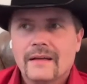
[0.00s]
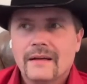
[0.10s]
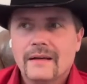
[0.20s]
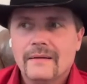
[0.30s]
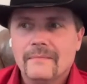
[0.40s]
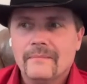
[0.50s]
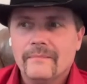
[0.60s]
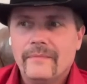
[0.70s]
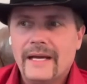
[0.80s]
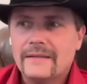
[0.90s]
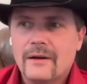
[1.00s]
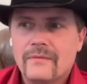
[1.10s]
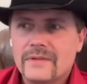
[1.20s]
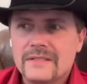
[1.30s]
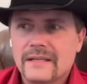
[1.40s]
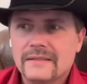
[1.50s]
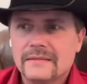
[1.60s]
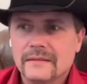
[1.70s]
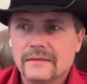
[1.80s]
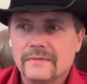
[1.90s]
that
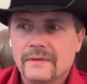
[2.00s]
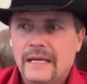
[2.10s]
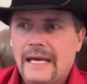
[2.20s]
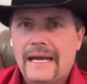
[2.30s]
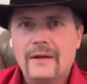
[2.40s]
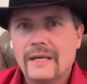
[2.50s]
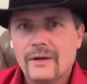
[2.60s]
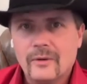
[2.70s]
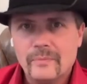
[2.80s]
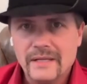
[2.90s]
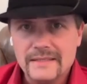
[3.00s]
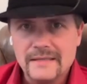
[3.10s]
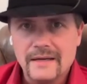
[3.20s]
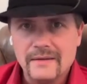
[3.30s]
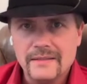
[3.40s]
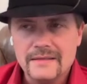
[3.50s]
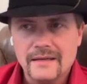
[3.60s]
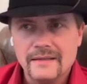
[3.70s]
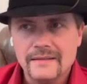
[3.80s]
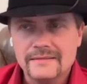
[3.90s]
conversation of how that all plays out it's
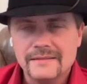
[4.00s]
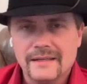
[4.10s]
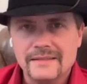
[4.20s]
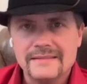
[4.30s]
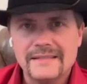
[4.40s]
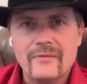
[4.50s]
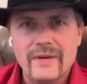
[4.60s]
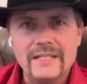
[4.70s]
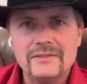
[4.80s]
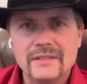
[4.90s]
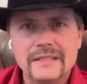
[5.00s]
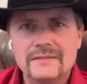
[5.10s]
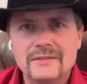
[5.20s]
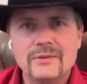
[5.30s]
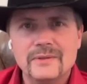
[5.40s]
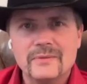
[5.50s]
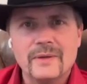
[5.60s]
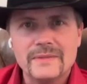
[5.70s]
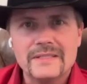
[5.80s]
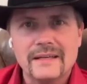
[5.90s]
not a salvation issue, as we
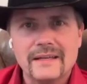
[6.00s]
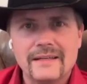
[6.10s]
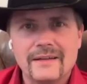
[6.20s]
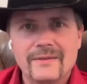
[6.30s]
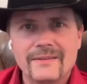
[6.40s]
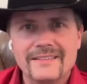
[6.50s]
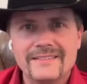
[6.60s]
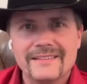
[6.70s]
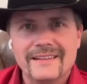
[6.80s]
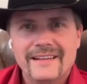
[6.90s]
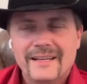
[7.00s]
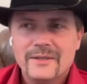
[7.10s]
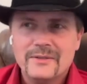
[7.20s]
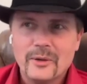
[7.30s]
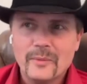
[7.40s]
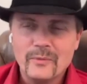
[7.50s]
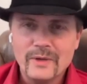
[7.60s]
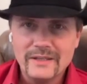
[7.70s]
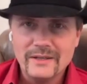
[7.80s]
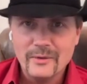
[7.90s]
would say. It doesn't determine
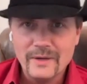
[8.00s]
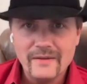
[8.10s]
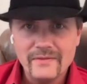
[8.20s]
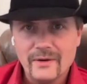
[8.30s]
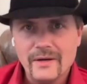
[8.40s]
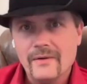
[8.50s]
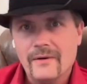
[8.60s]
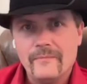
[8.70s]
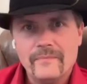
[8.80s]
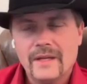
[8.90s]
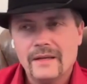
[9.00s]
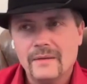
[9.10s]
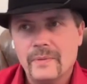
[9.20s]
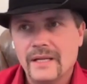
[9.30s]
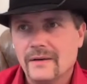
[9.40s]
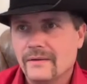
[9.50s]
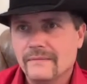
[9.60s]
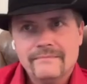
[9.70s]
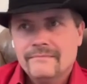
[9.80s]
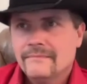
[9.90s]
whether you go to heaven or hell, depending
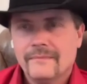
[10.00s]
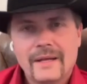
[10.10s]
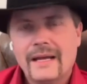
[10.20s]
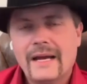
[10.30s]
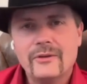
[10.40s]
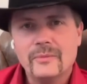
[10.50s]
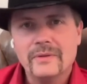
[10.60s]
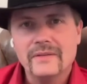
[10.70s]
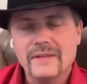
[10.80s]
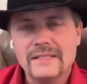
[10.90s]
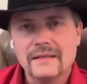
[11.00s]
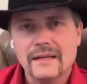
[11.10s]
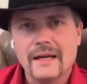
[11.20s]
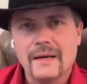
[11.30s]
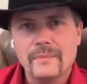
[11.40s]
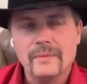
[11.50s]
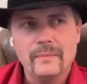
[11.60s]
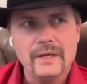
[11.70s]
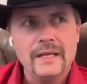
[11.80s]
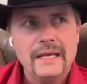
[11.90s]
on how you believe that's going to happen.
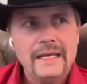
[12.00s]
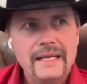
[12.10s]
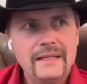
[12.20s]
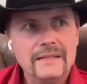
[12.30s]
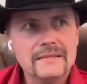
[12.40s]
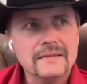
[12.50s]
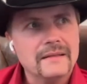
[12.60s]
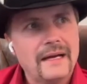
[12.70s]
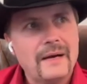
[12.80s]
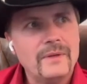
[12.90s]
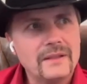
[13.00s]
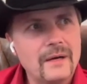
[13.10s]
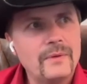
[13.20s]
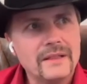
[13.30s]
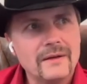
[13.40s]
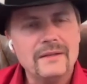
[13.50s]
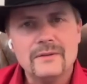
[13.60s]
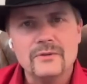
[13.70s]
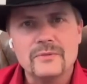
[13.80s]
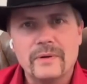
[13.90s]
But it is, I would have thought
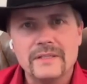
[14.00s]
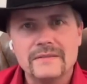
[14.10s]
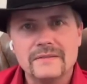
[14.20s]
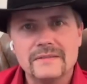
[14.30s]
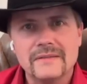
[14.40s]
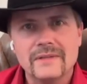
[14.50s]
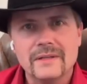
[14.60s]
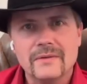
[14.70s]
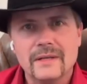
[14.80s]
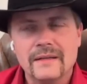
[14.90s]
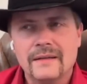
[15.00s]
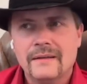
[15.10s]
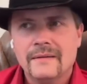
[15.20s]
those preachers, even though they